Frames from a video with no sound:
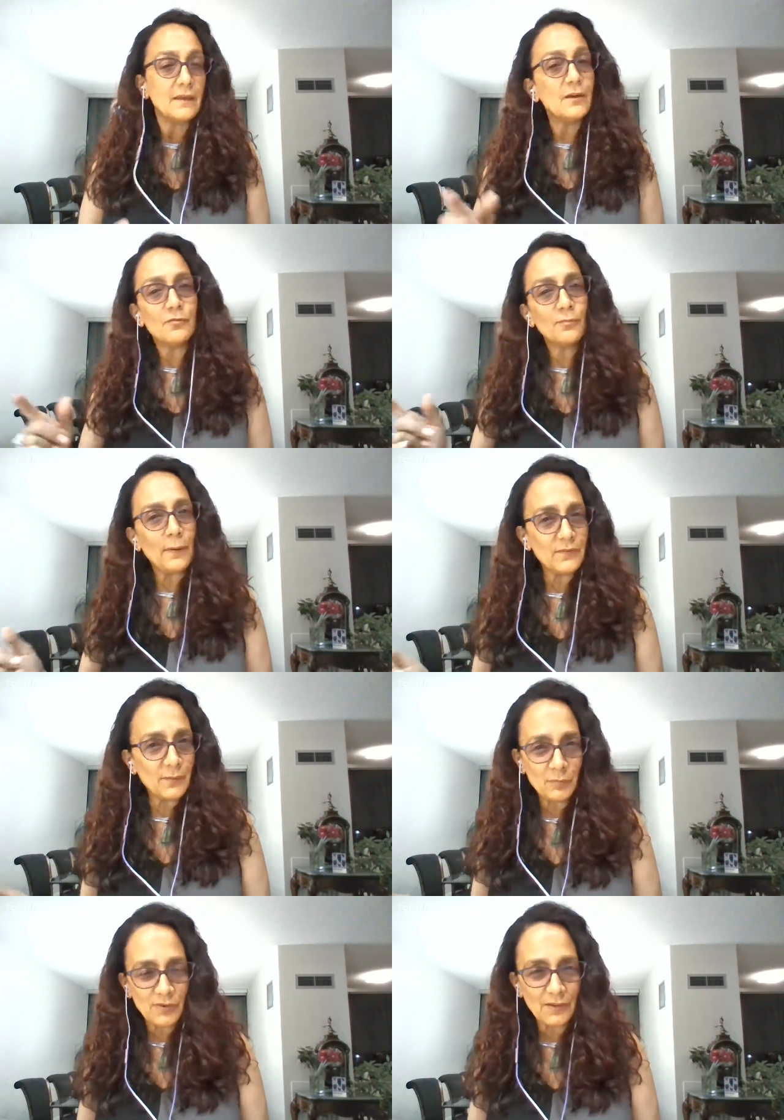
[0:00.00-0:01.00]
If by
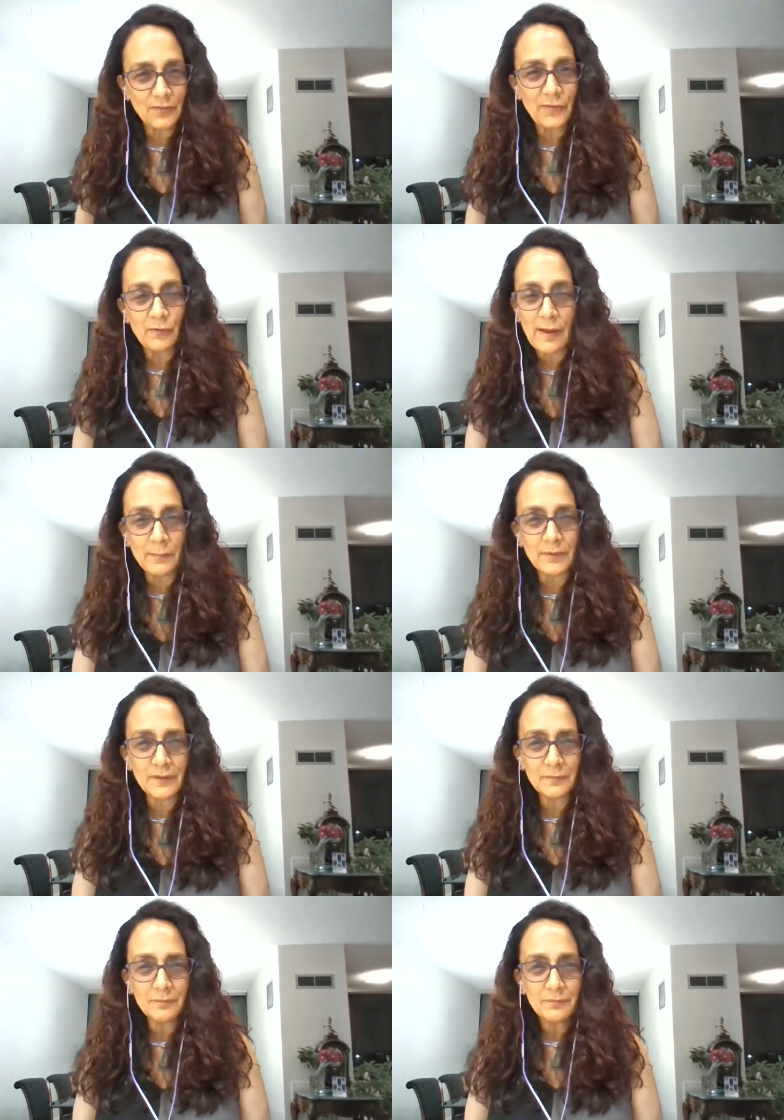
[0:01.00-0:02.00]
some chance they're
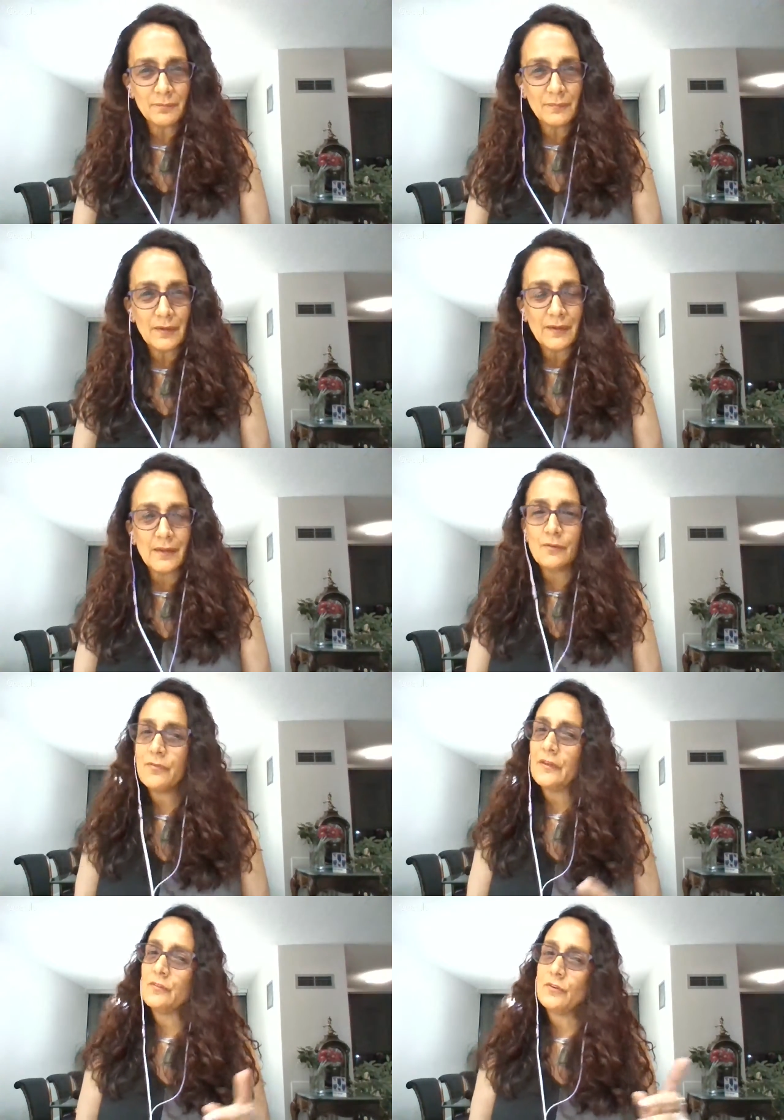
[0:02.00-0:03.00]
rambling,
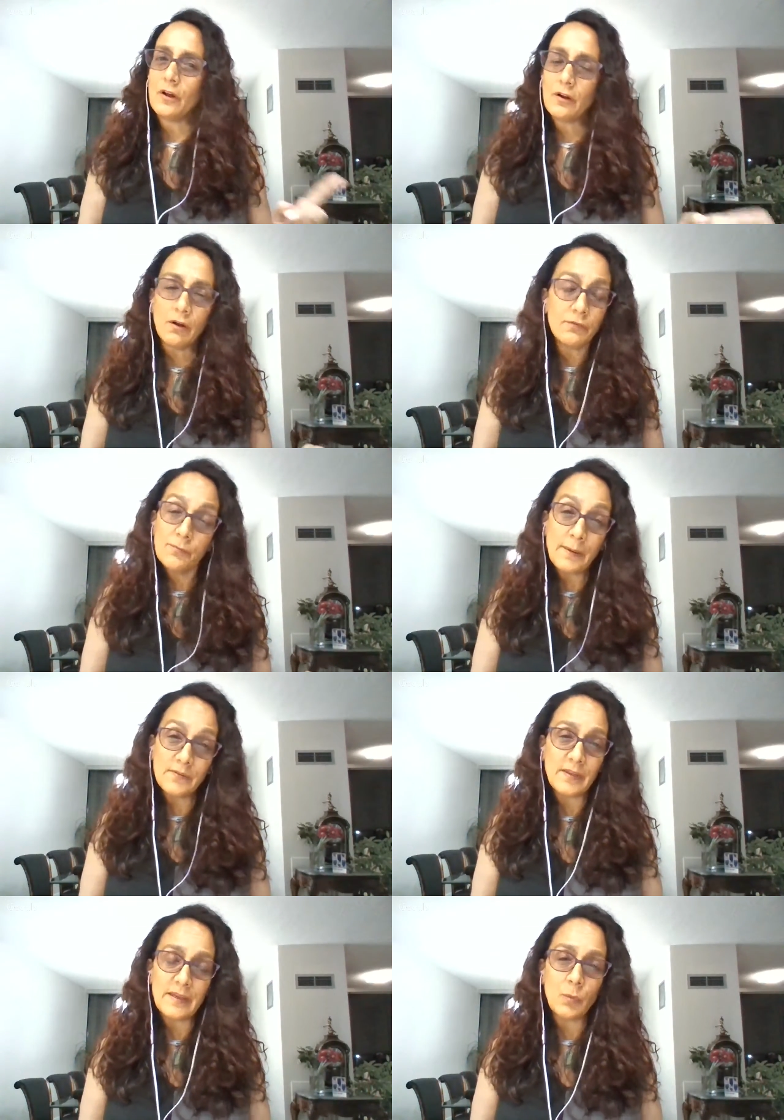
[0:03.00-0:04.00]
if they start off by
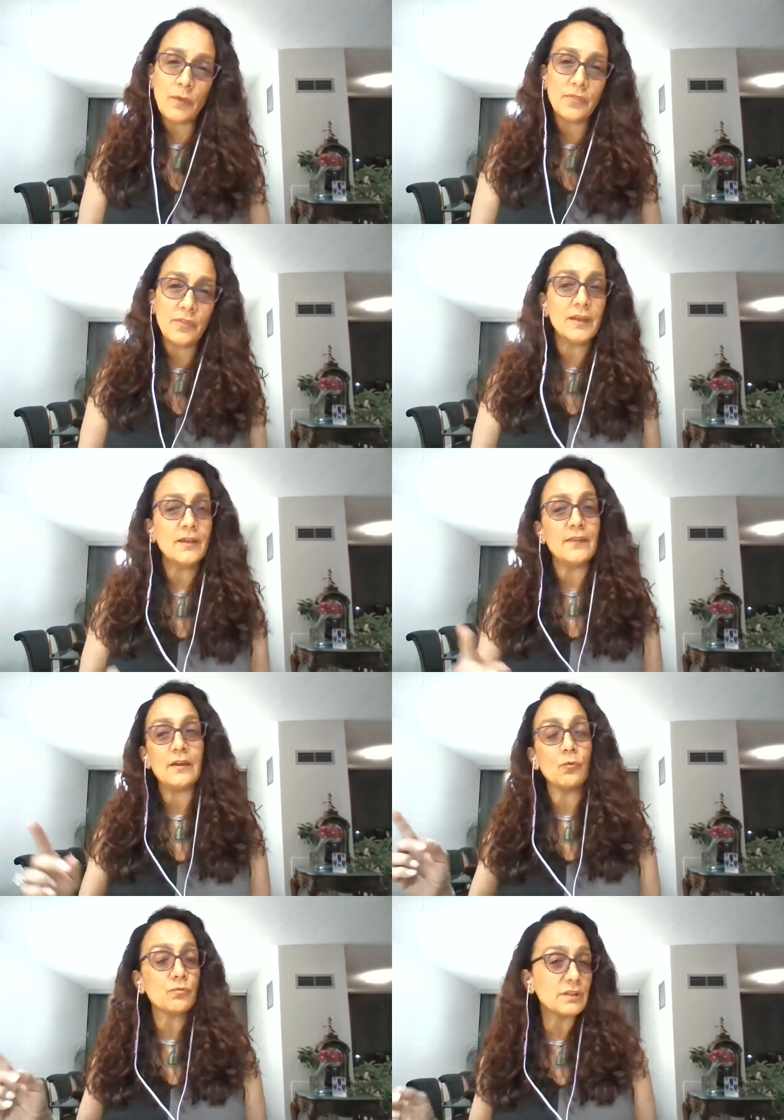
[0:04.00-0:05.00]
saying one thing and they
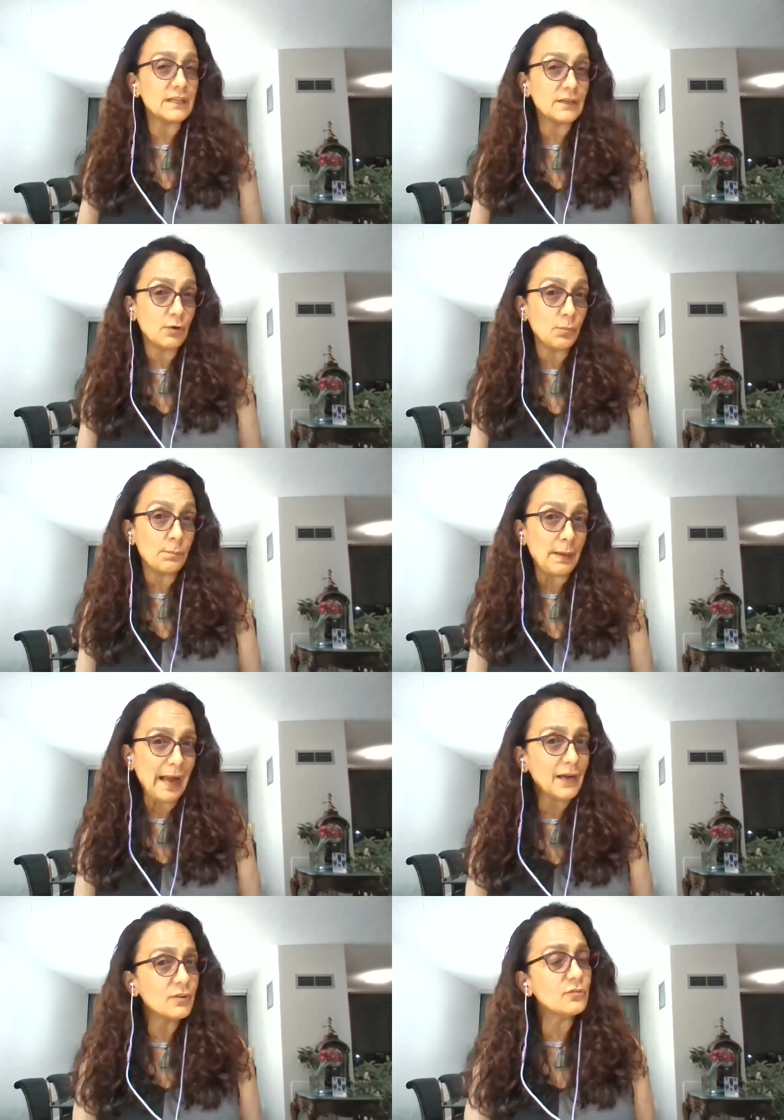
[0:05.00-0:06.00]
don't really go
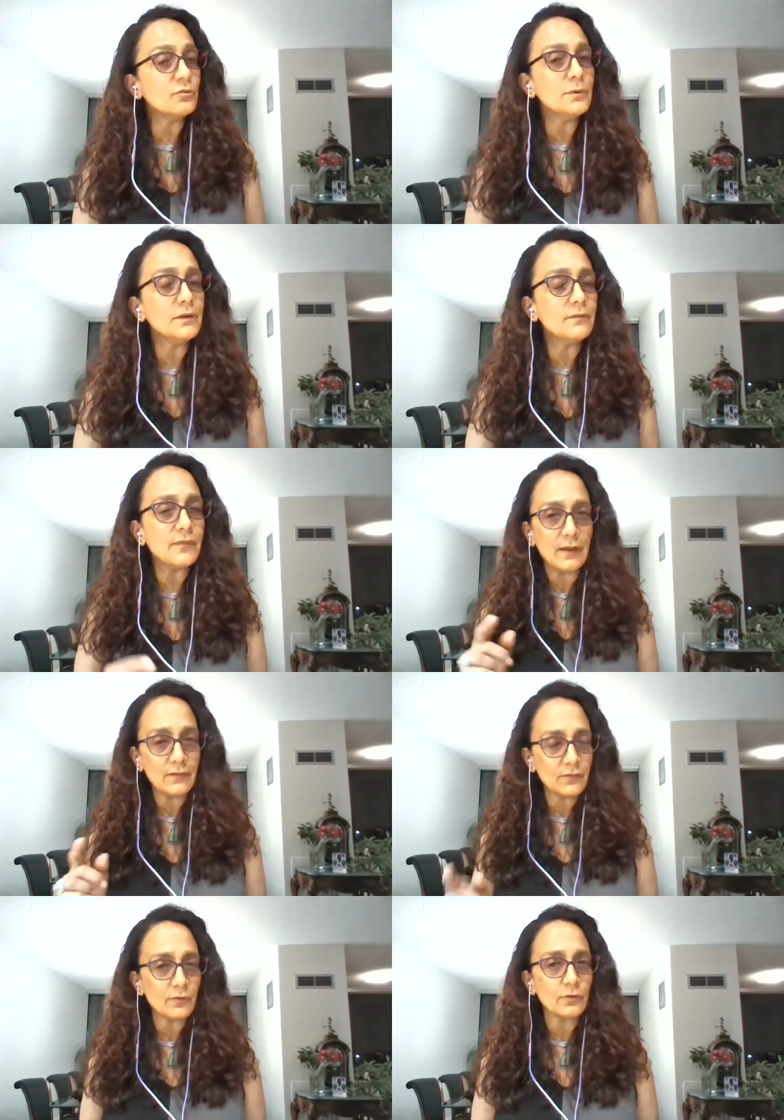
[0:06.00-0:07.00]
back to it, if they're
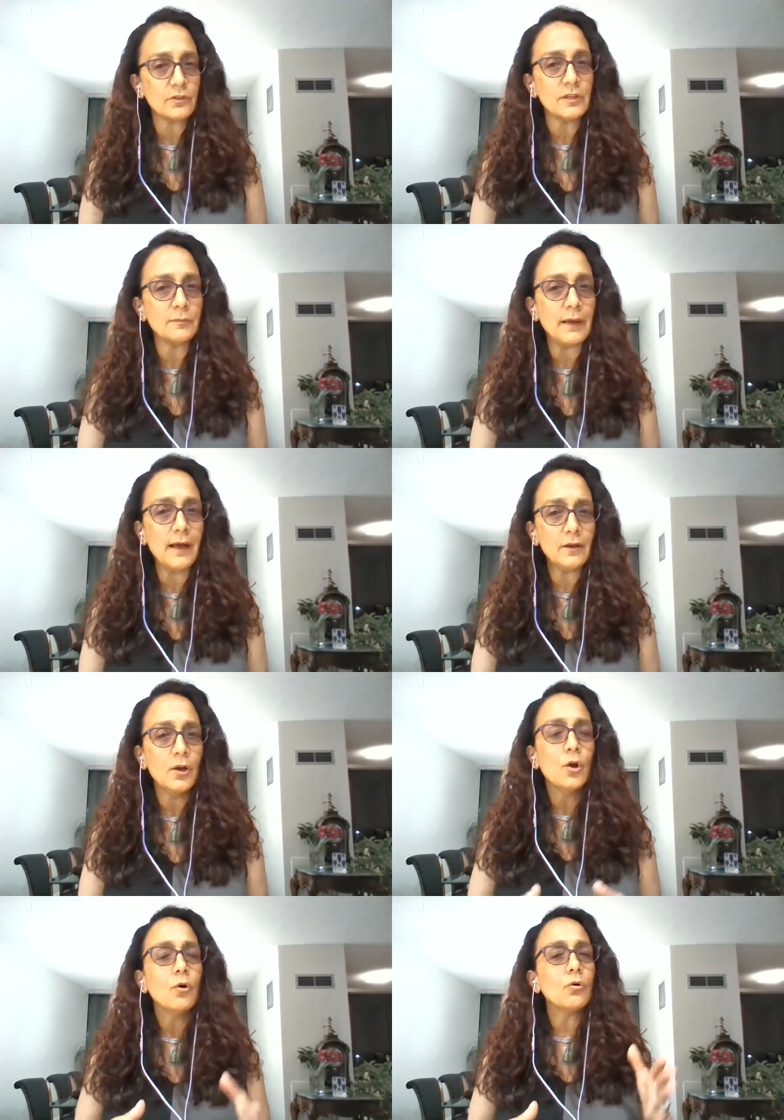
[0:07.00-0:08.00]
not circling back,
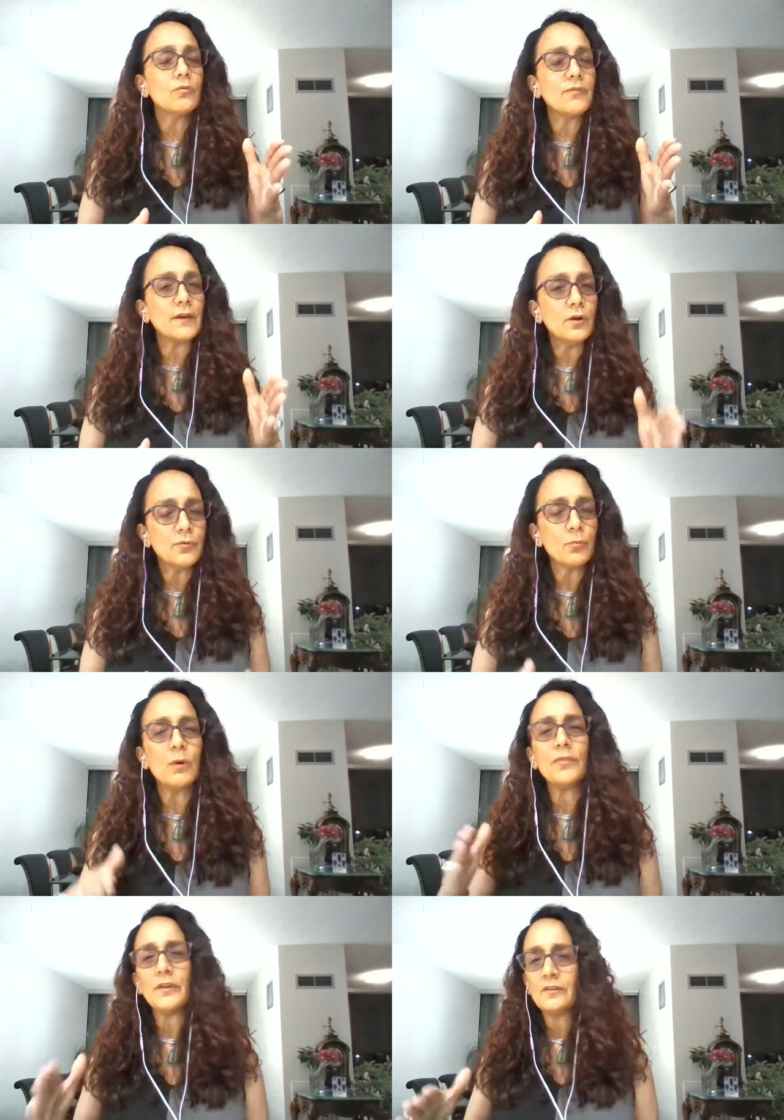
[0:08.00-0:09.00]
or if they go from
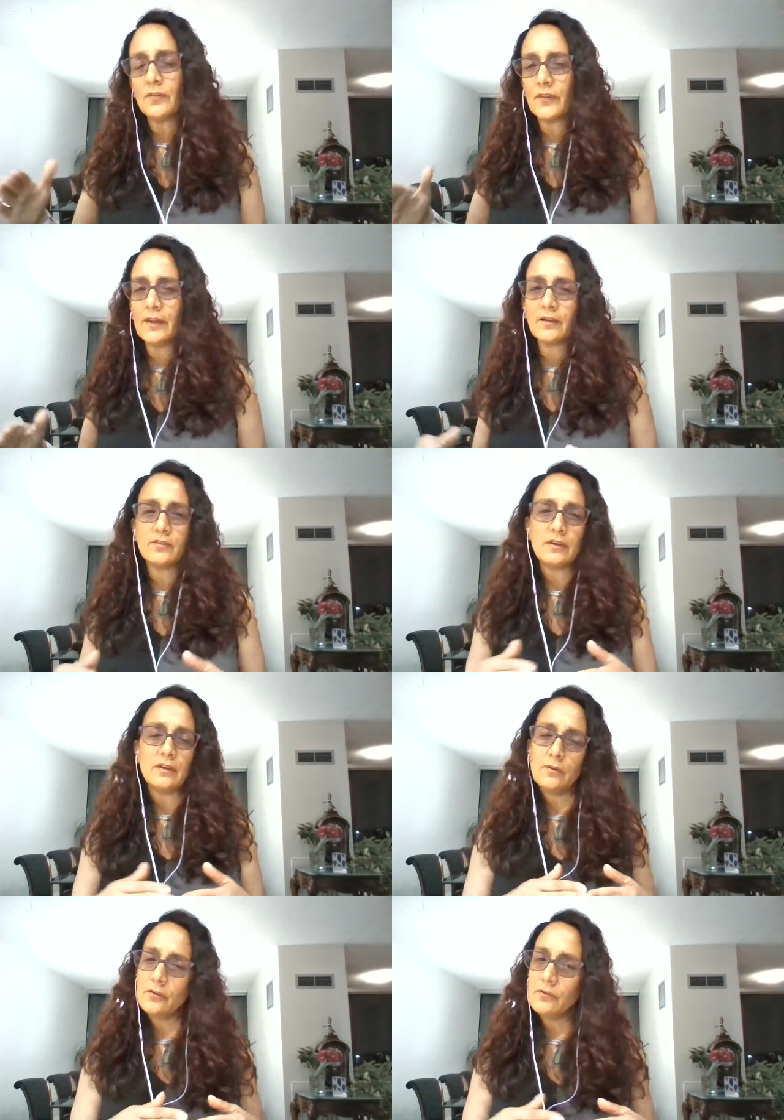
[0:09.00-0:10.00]
one thing to the next
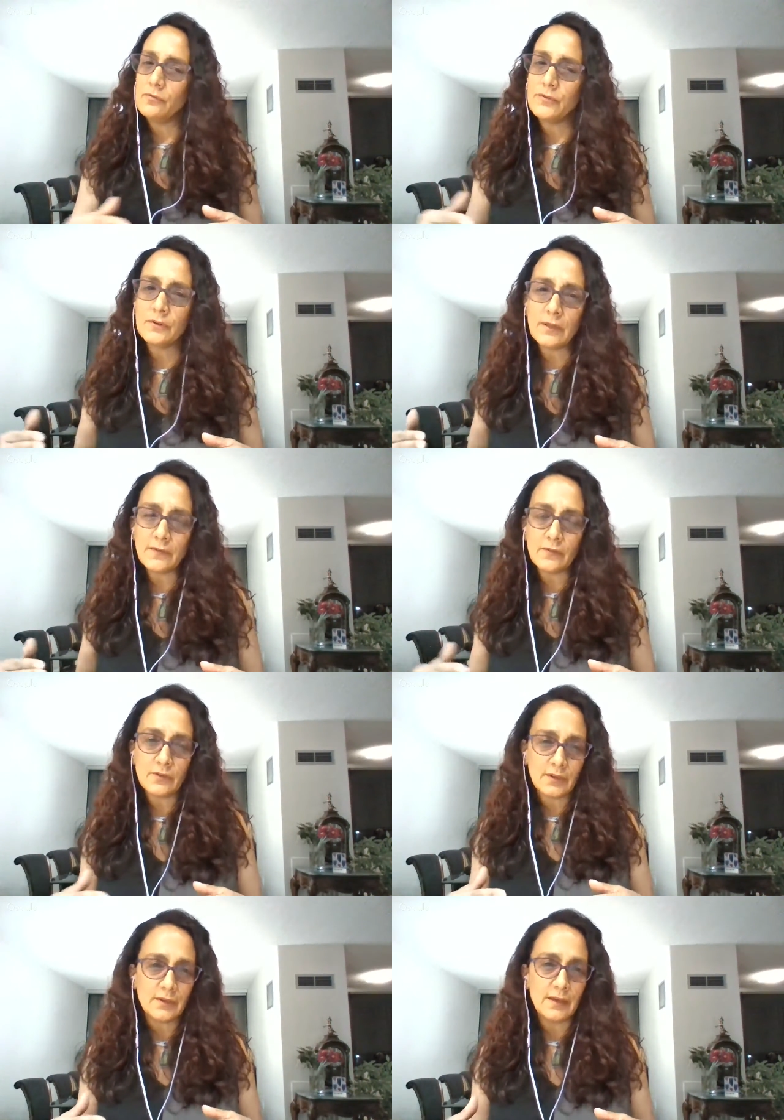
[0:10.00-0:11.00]
and it doesn't feel like
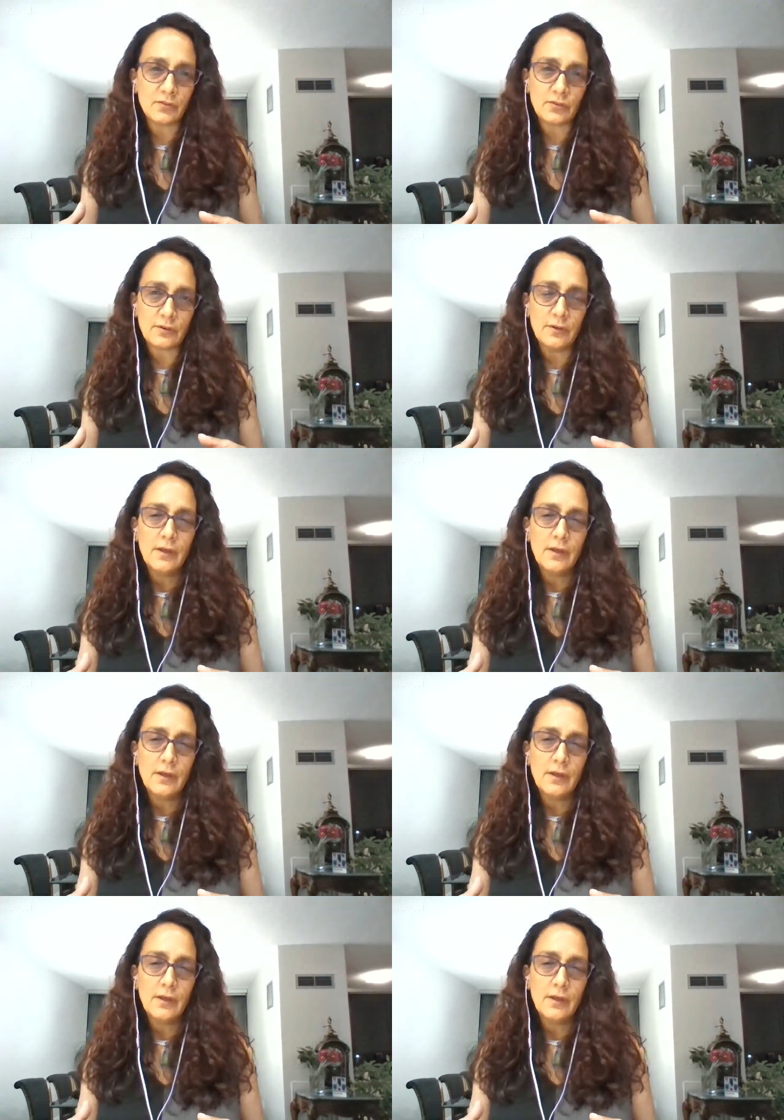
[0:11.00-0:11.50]
there's a connection.